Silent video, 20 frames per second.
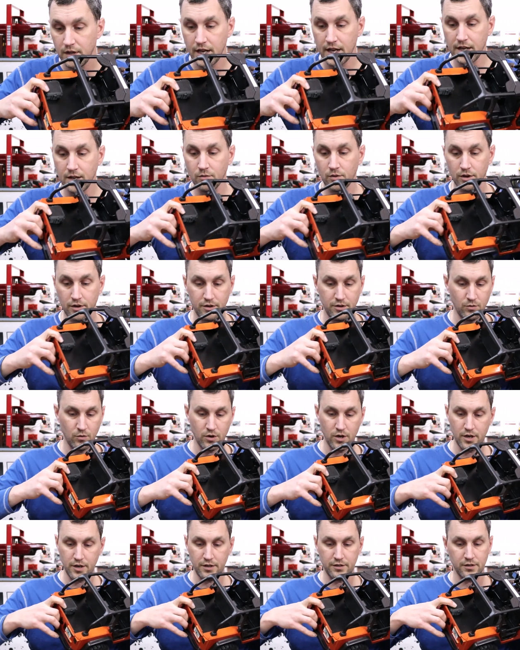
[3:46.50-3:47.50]
anywhere you
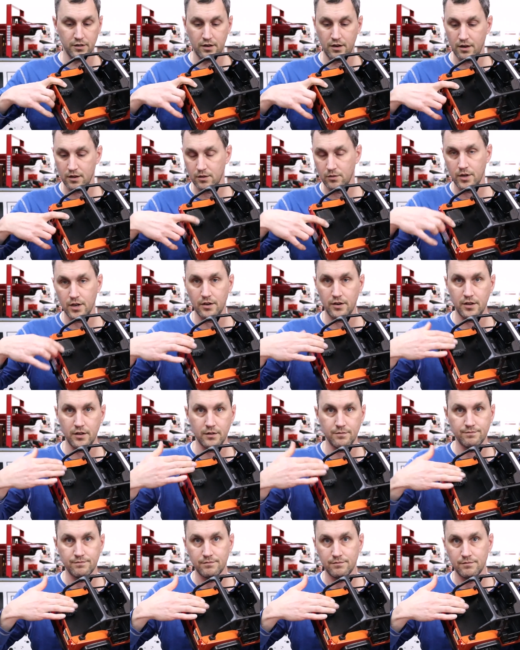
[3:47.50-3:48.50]
want in the cargo
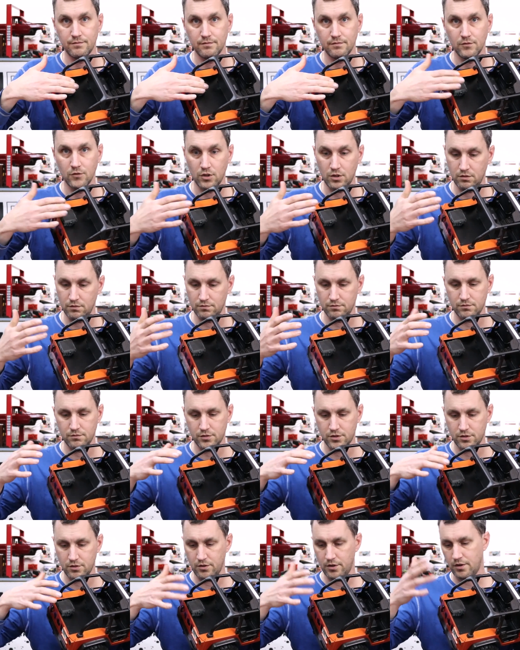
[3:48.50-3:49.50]
area. Oh,
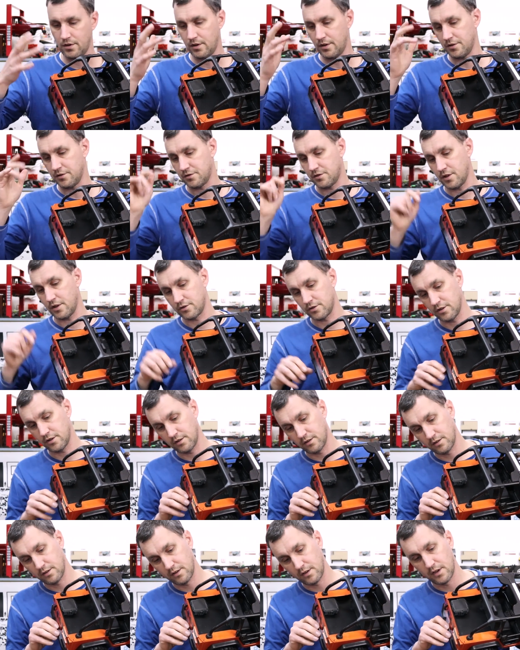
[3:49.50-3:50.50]
sorry, I just touched
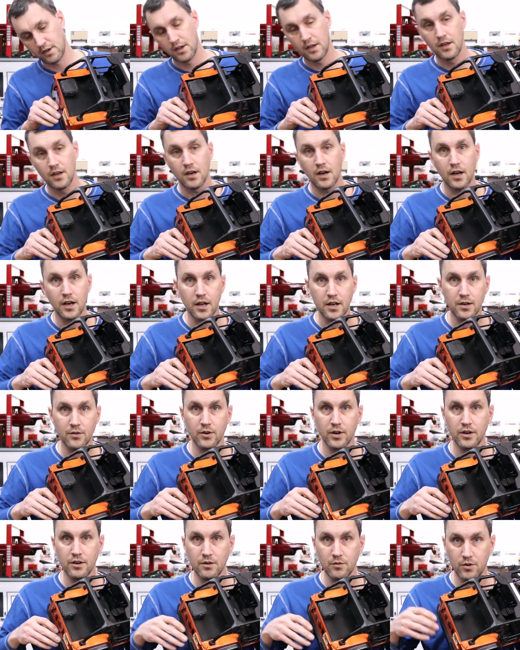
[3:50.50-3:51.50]
it.
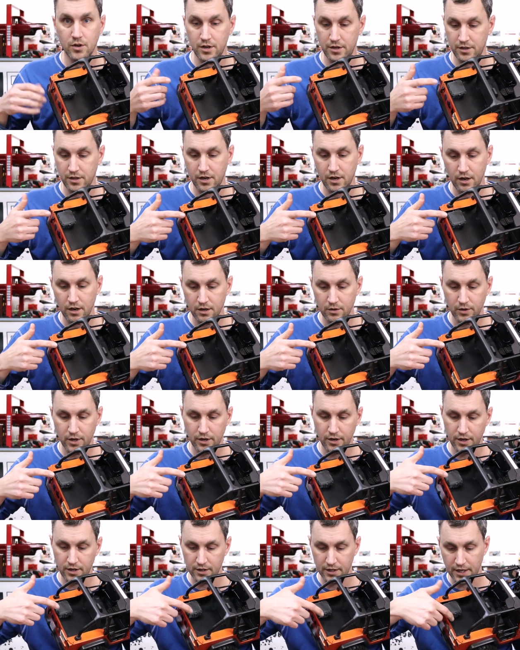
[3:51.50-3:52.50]
Anywhere you want in the cargo
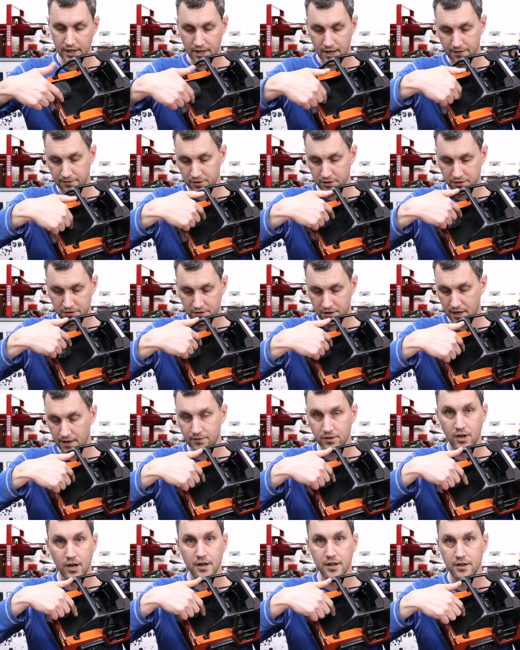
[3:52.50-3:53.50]
area, like
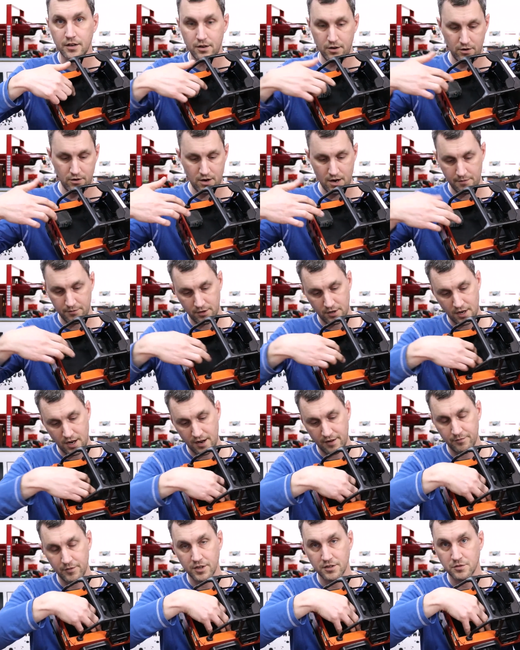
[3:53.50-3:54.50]
I've got it here. I'm going to
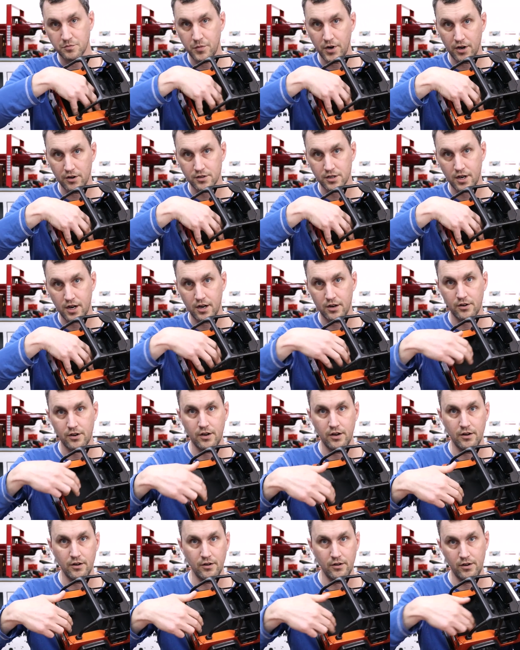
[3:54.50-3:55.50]
have my spare tire
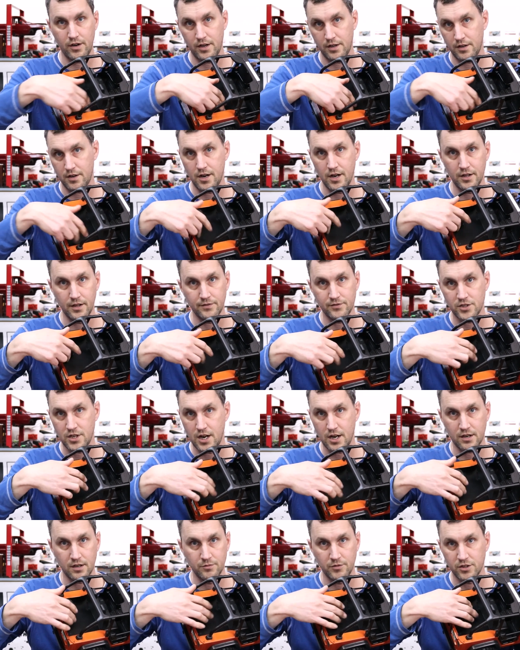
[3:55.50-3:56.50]
here and a high lift
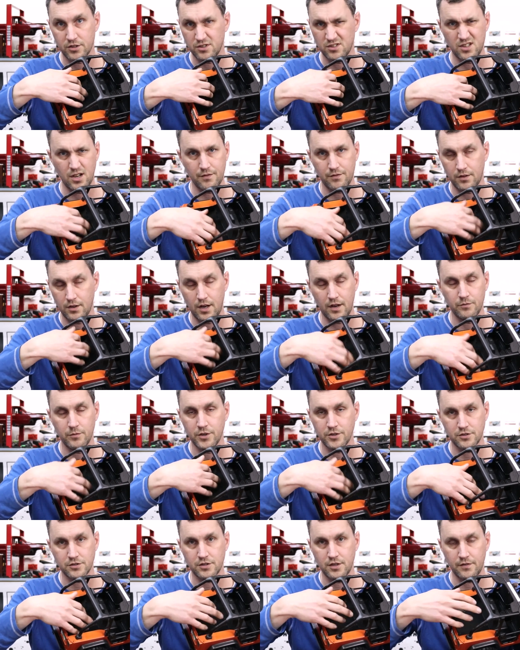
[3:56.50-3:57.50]
jack and a bunch of stuff. I'm going to have a
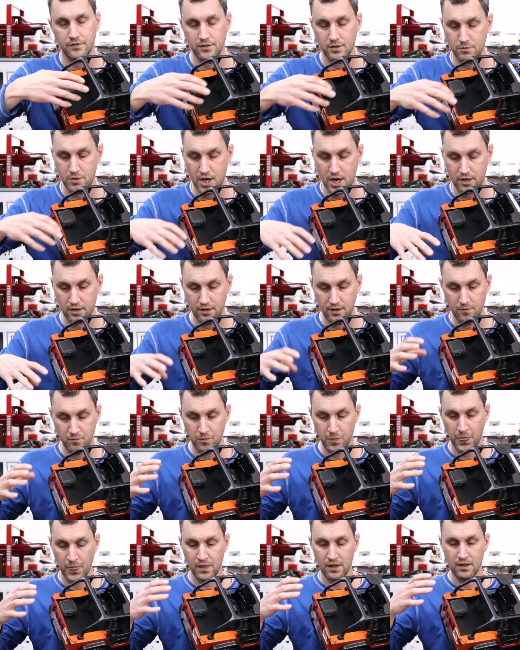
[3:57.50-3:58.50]
bunch of stuff in the back.
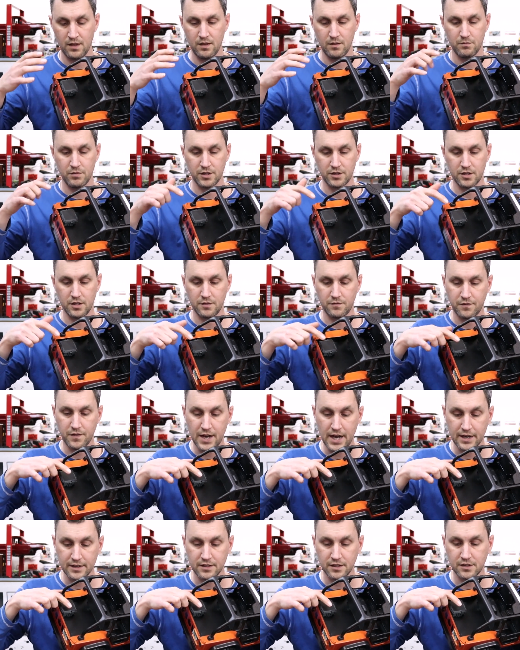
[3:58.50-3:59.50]
But the
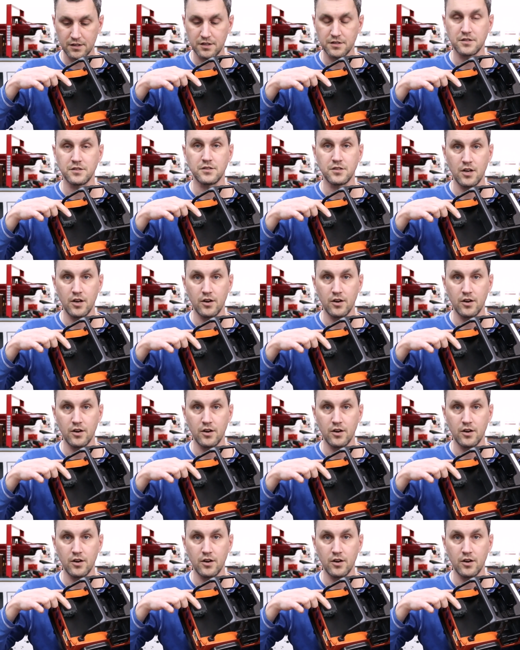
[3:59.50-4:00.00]
fact that this is